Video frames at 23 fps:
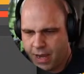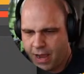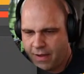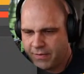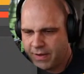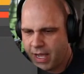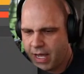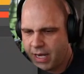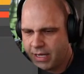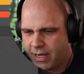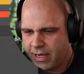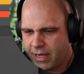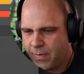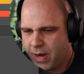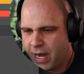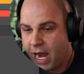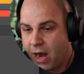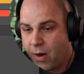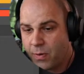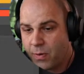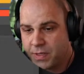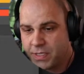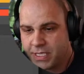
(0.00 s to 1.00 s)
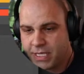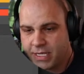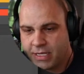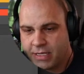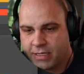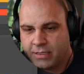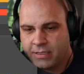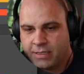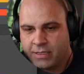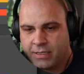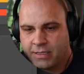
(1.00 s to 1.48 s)
got to get my hours
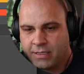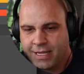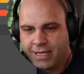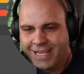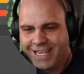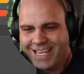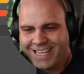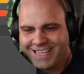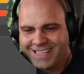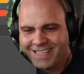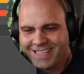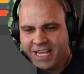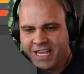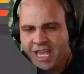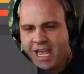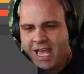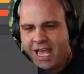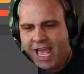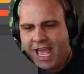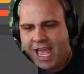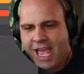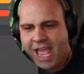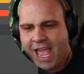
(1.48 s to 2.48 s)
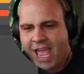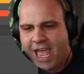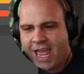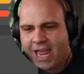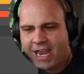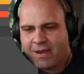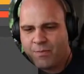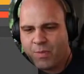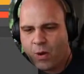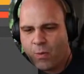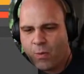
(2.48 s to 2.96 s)
in.
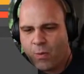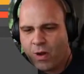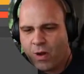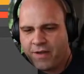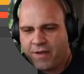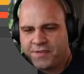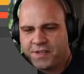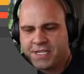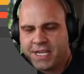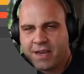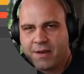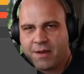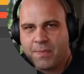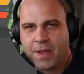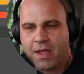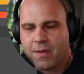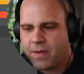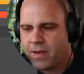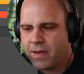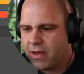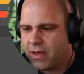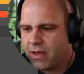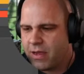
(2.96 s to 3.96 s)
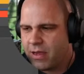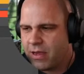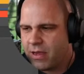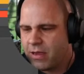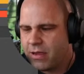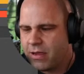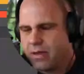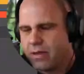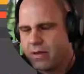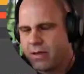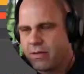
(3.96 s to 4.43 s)
And my wife just had a
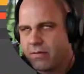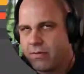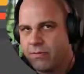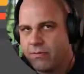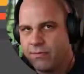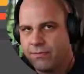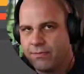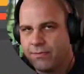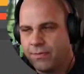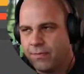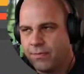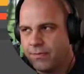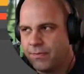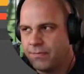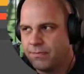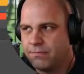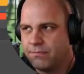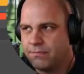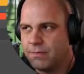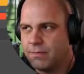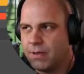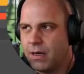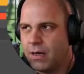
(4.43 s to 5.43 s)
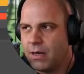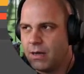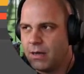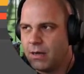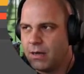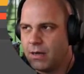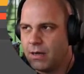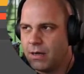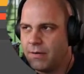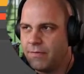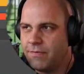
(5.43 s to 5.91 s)
baby
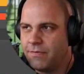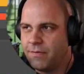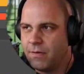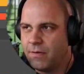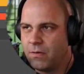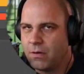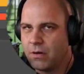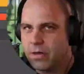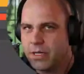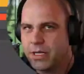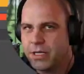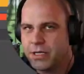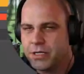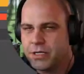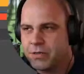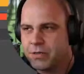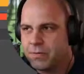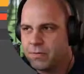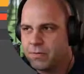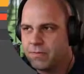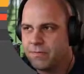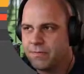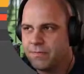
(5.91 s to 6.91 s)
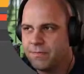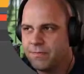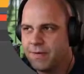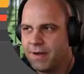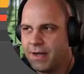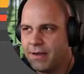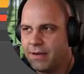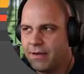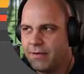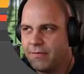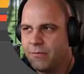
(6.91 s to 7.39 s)

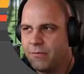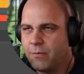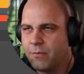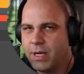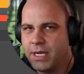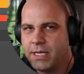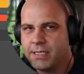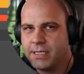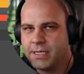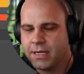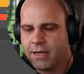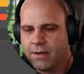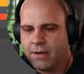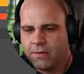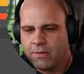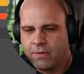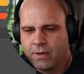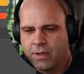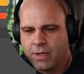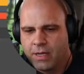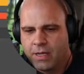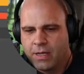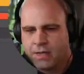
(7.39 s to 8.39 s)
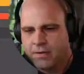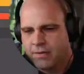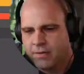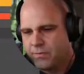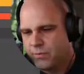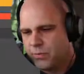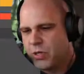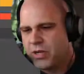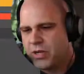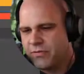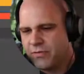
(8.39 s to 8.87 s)
5 weeks ago.
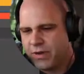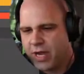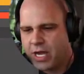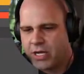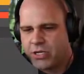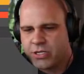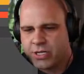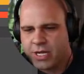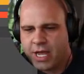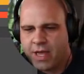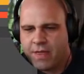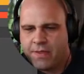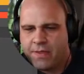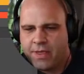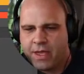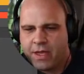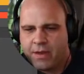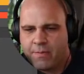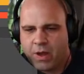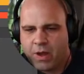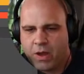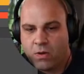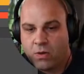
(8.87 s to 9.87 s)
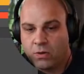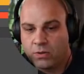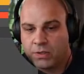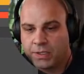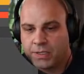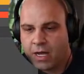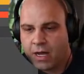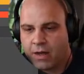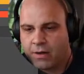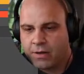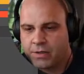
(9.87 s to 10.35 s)
Pretty fresh. And then my older
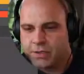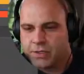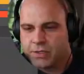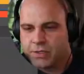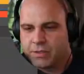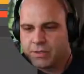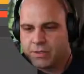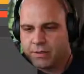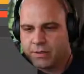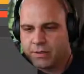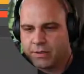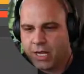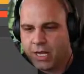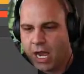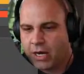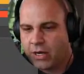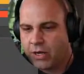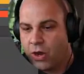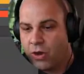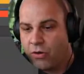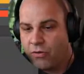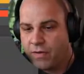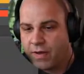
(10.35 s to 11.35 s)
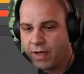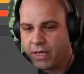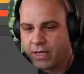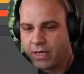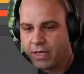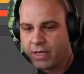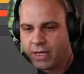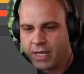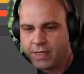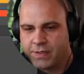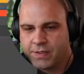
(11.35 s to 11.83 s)
daughters got
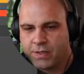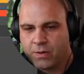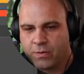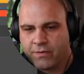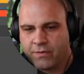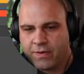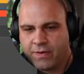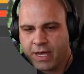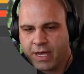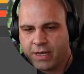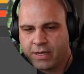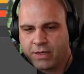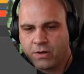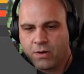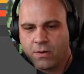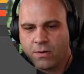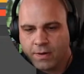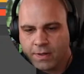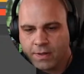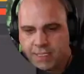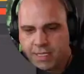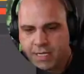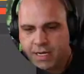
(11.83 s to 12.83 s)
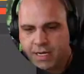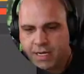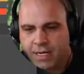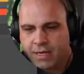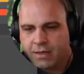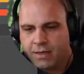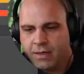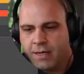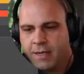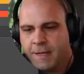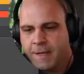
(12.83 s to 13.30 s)
COVID, and so we've had to
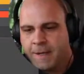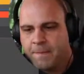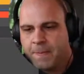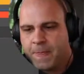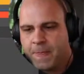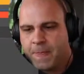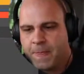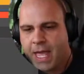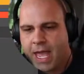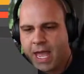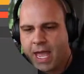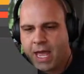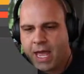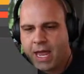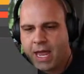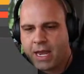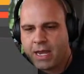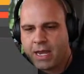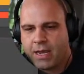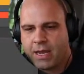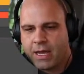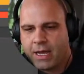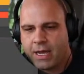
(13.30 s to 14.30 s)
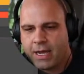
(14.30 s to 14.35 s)
quarantine, and